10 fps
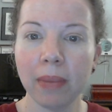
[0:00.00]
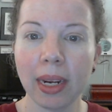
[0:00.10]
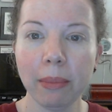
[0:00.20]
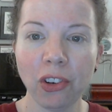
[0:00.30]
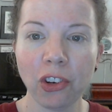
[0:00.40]

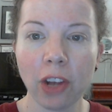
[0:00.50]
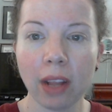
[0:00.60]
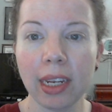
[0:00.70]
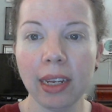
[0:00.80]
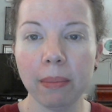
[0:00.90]
My name is
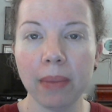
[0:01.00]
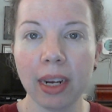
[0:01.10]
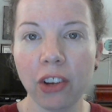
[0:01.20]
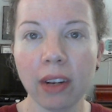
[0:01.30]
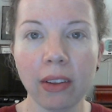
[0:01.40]
Shelley and
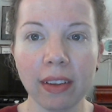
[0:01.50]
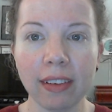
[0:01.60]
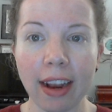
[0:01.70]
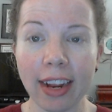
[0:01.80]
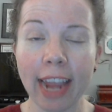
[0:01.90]
my channel
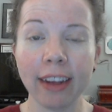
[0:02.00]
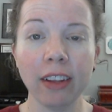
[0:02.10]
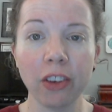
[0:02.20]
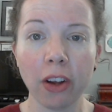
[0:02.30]
is dedicated